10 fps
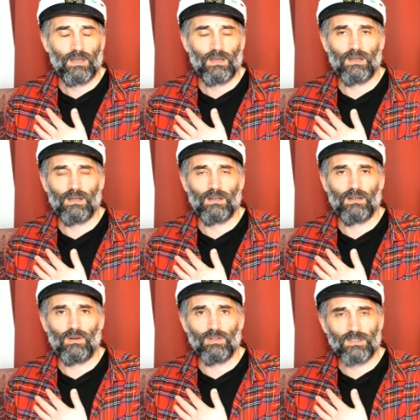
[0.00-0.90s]
uh,
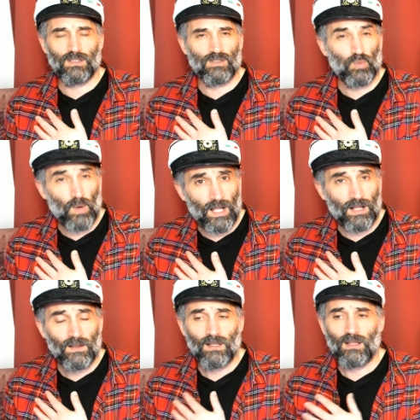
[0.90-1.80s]
also as
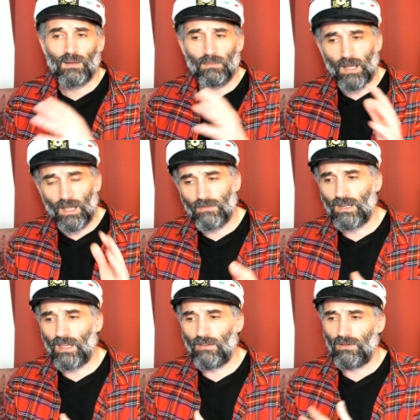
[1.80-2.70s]
well. Like my, I have a
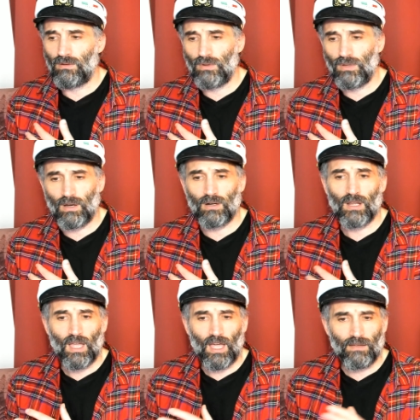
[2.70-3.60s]
nephew in New York.
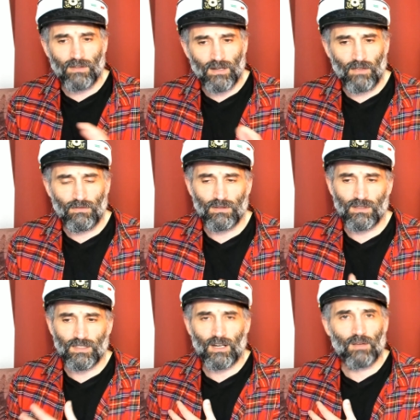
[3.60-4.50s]
I have a nephew, the
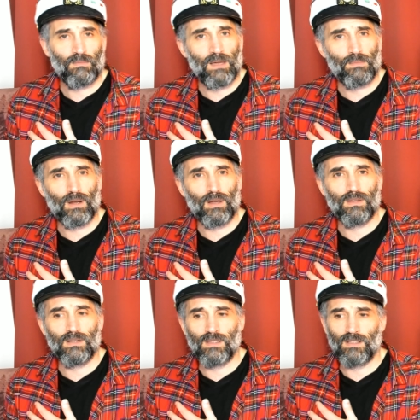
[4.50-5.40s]
son of my
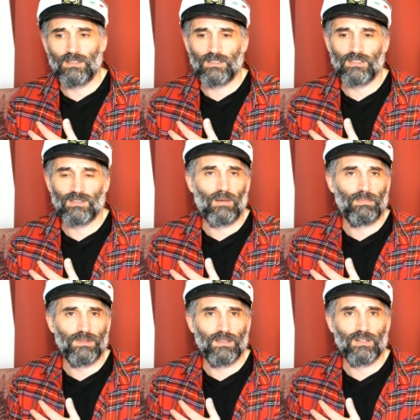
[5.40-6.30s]
brother, that is
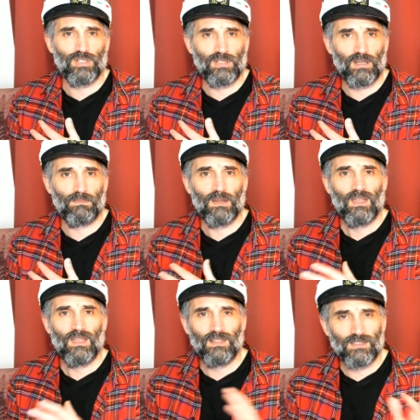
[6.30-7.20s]
stopped in a ship
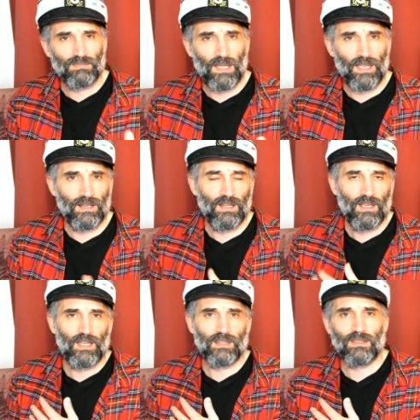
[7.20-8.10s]
in Spain
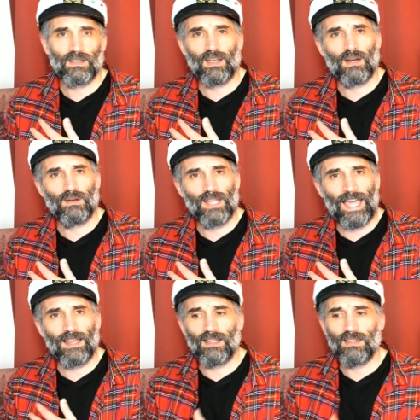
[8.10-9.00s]
at the Canary
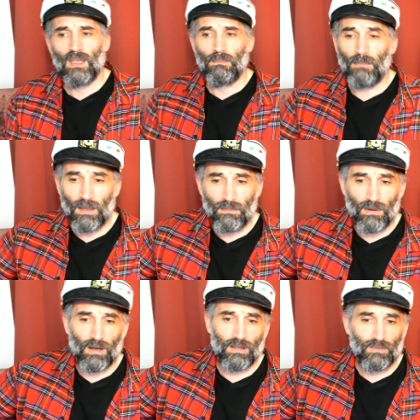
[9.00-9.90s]
Island. My
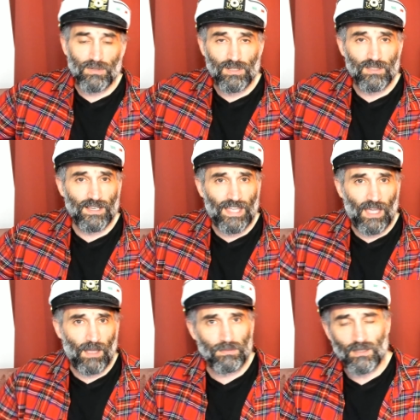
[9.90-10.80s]
brother, which is a
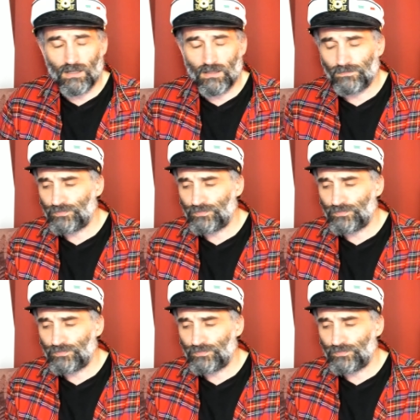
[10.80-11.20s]
captain,